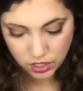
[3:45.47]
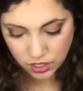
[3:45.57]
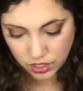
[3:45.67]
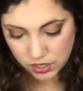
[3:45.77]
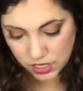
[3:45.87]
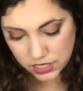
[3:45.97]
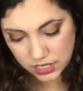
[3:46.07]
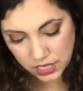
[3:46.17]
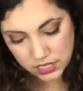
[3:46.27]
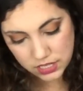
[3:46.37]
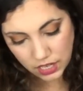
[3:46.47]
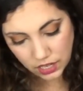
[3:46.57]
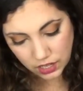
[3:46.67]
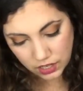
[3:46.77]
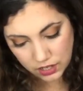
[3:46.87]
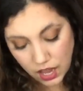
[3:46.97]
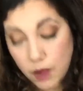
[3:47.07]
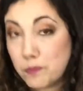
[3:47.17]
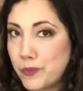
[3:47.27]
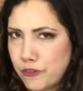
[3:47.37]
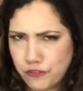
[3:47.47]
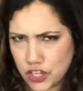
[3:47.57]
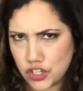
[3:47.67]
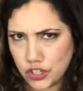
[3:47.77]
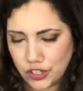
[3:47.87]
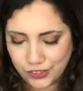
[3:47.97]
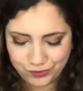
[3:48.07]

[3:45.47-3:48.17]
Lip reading: And this is an unprofessional.